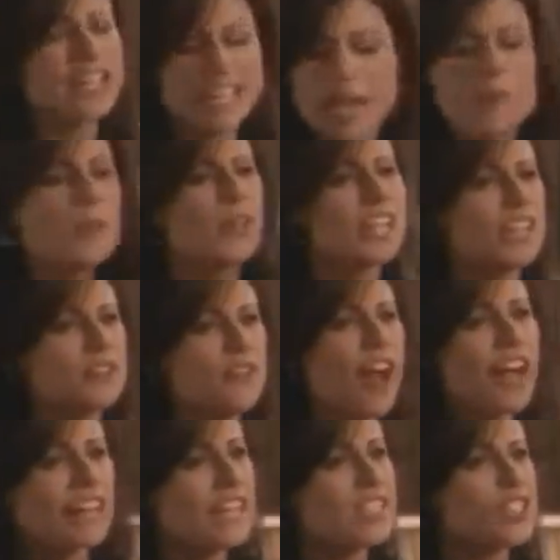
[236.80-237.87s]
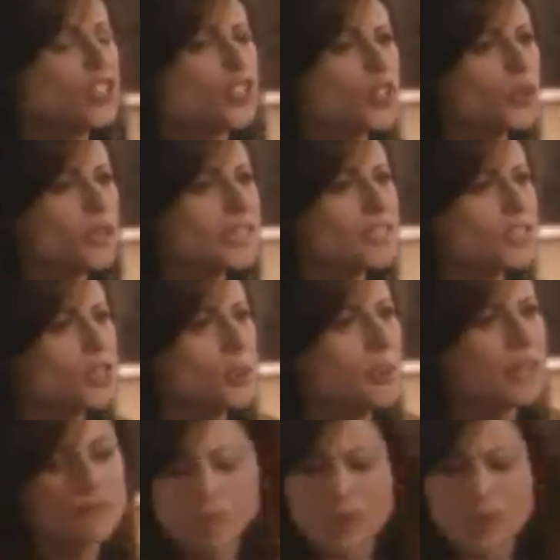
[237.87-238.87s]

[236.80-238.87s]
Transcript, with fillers: I can't believe I let you do this to me.